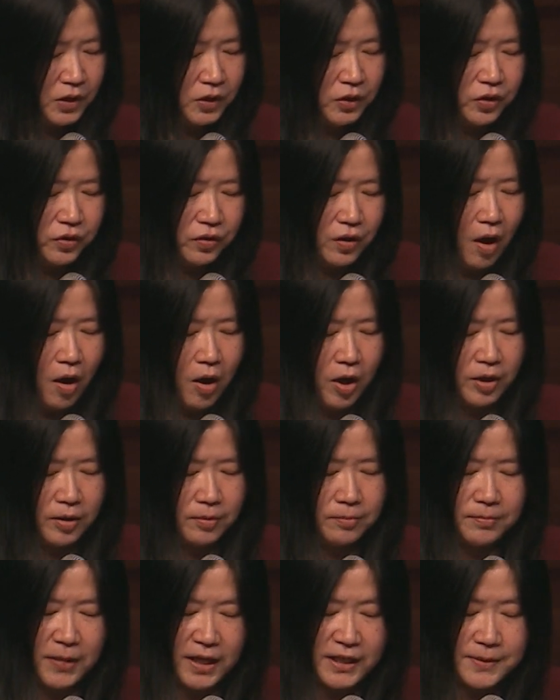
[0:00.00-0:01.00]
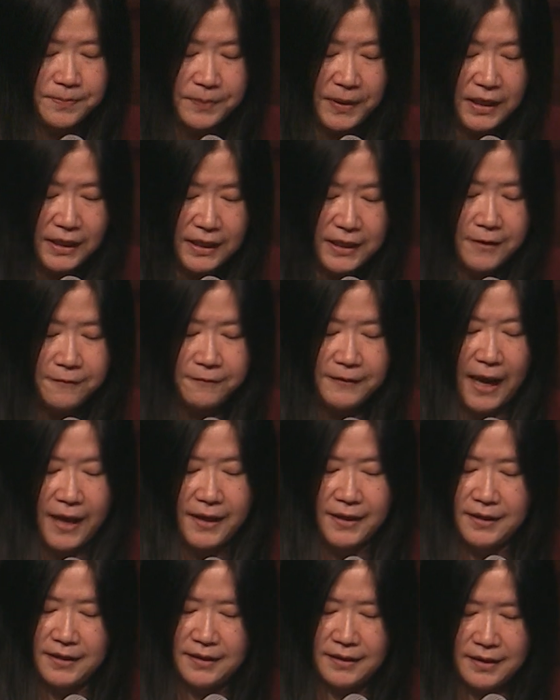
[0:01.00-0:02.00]
to God must believe that
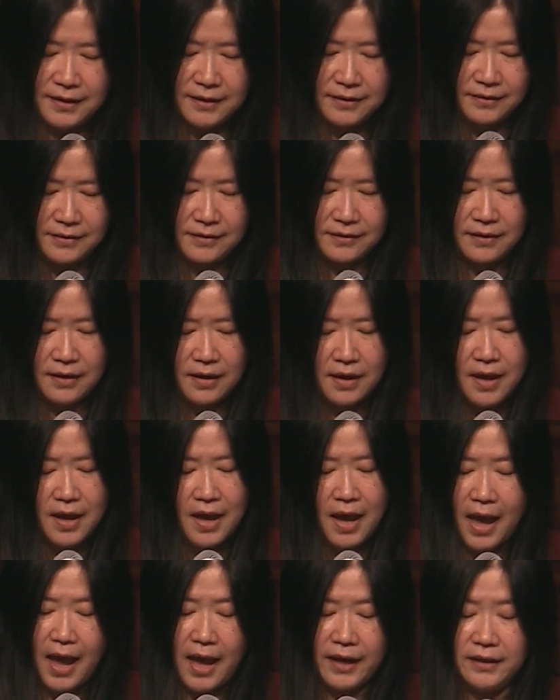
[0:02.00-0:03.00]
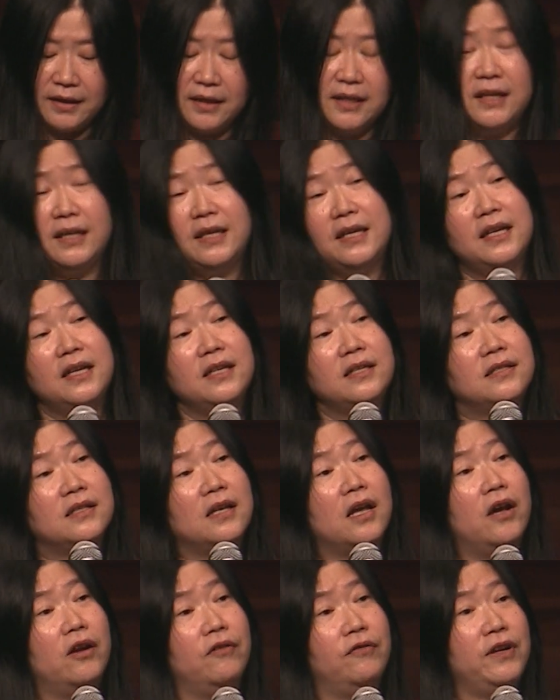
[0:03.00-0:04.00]
he is, and he is
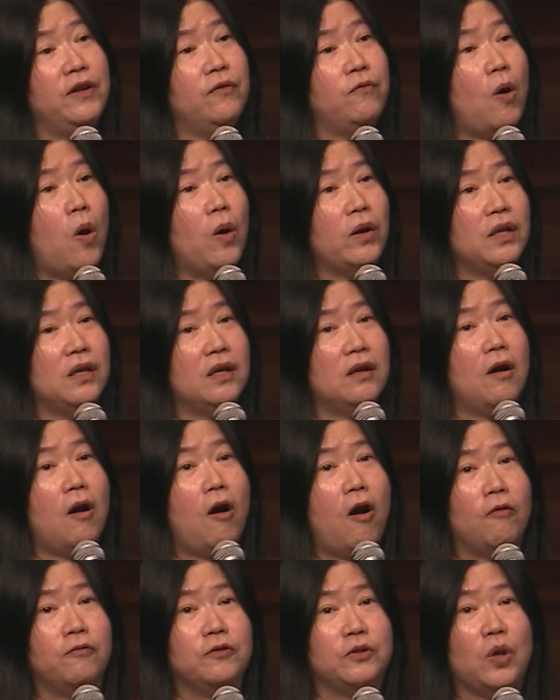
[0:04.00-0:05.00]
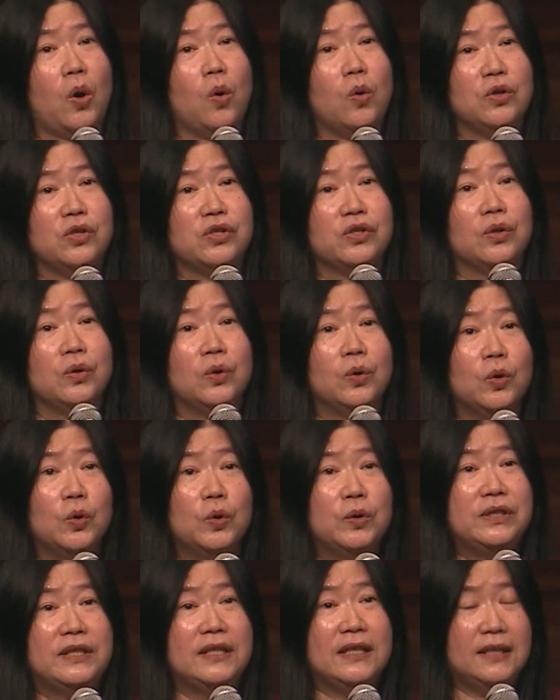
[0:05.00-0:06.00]
a rewarder of those
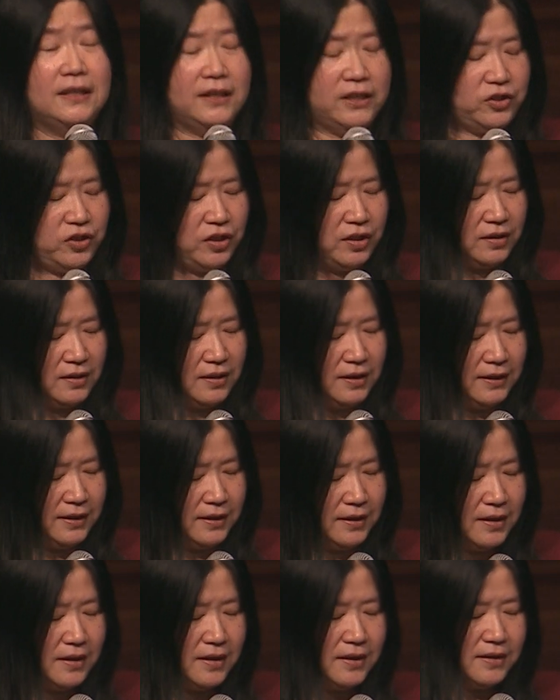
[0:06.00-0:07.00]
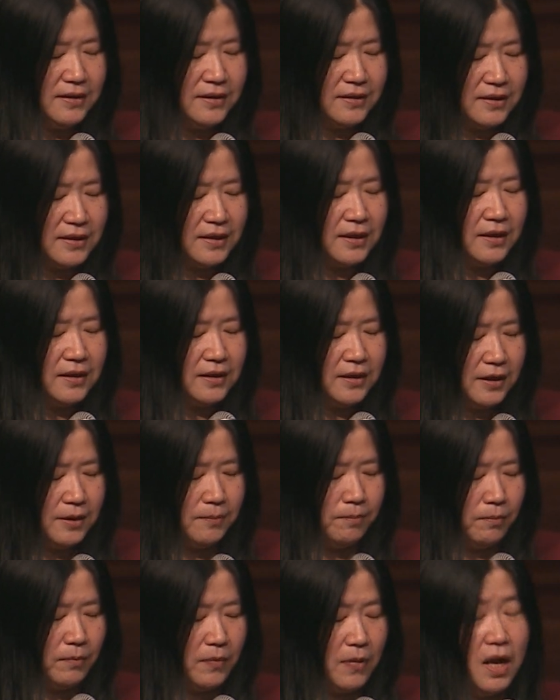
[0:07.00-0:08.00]
who diligently seek him.
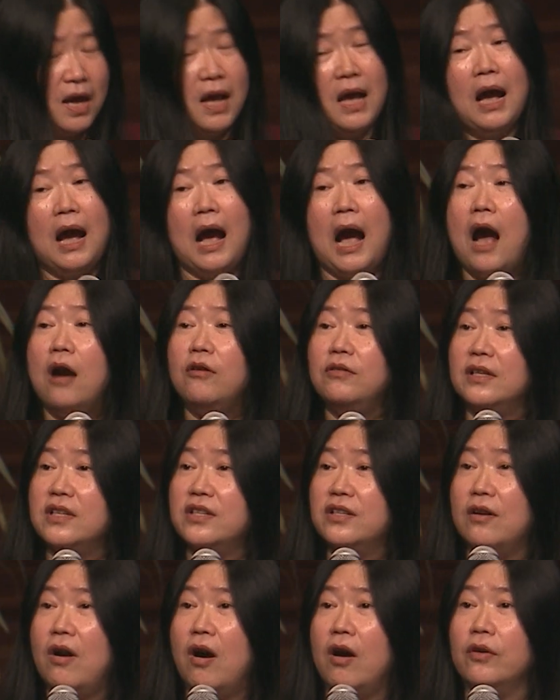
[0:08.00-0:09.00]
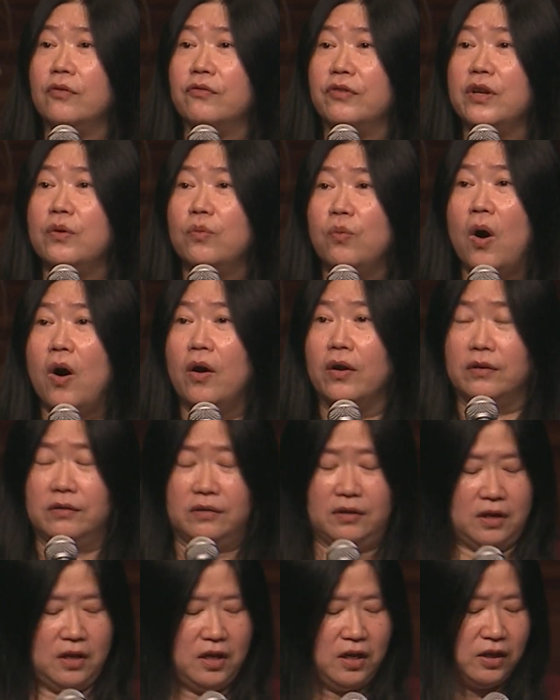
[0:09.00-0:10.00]
How does God reward
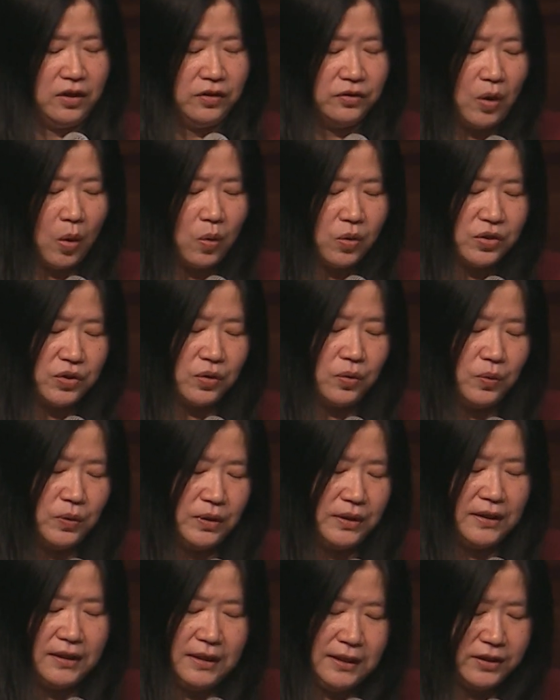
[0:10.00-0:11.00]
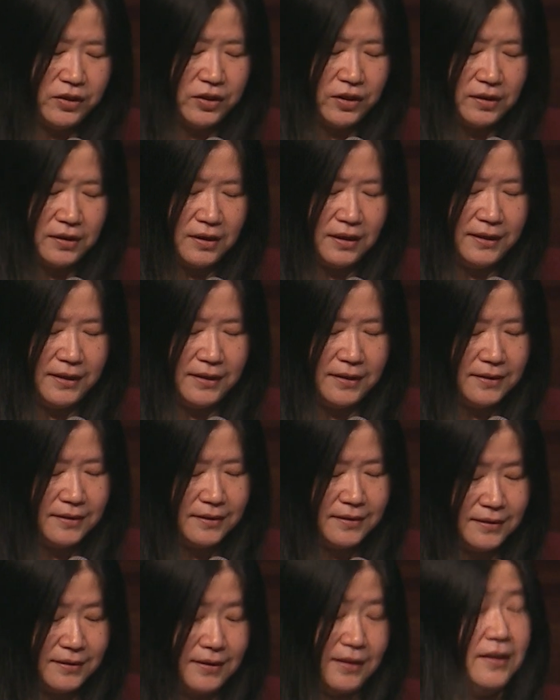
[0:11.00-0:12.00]
those who diligently
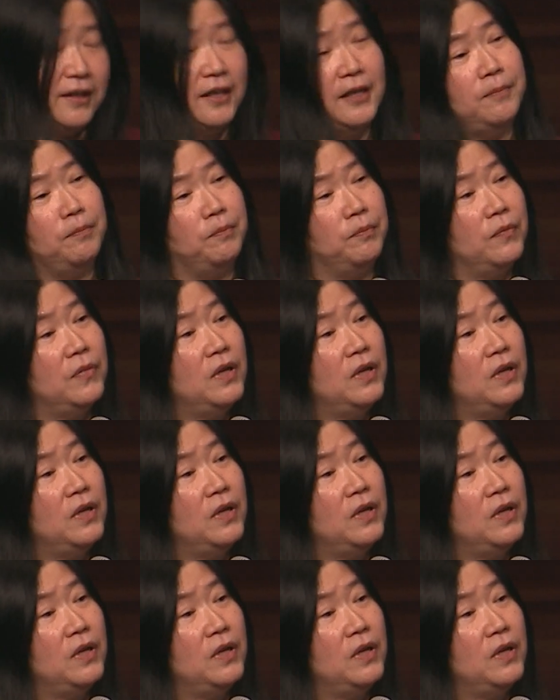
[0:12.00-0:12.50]
seek him?